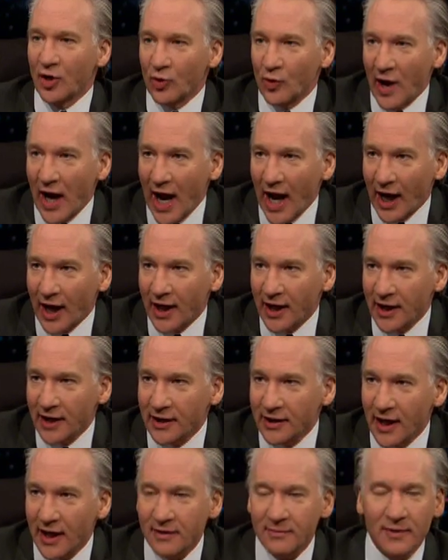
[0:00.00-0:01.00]
Iraq
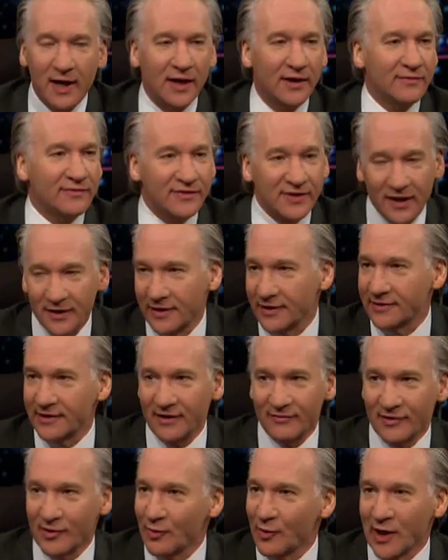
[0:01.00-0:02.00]
that I've said this
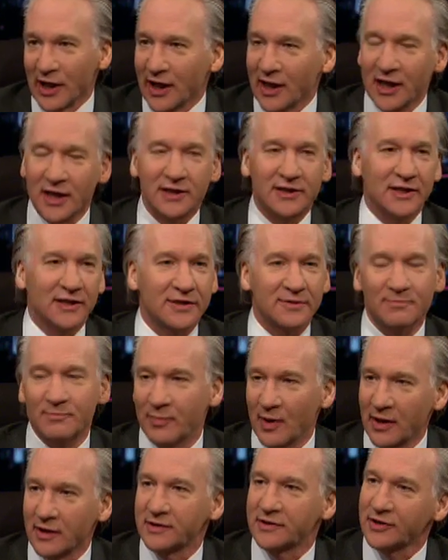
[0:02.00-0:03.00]
every week. It just
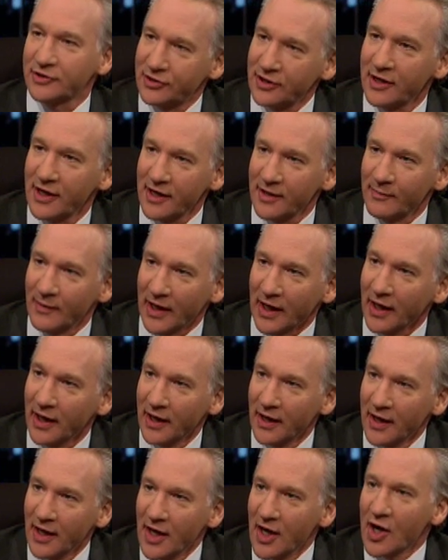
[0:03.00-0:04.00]
bugs the shit out of me.
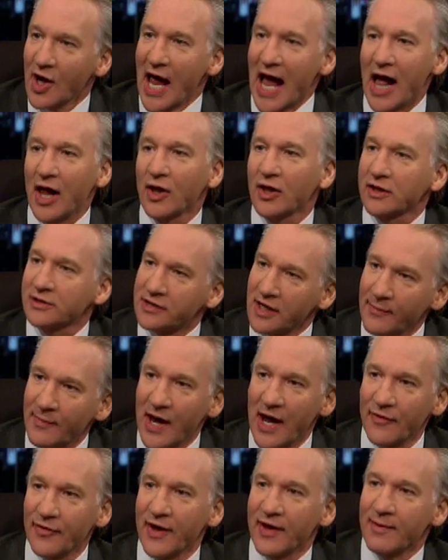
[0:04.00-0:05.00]
Right. Al,
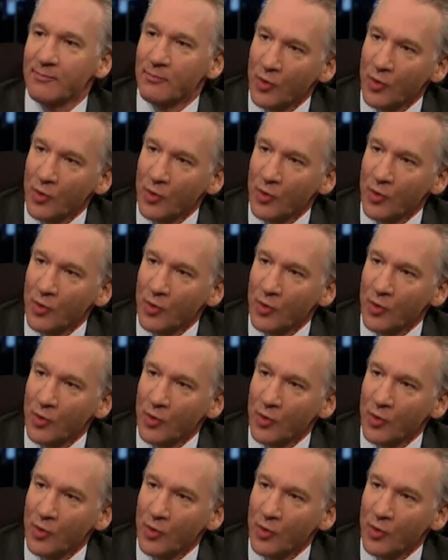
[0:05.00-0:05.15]
somehow they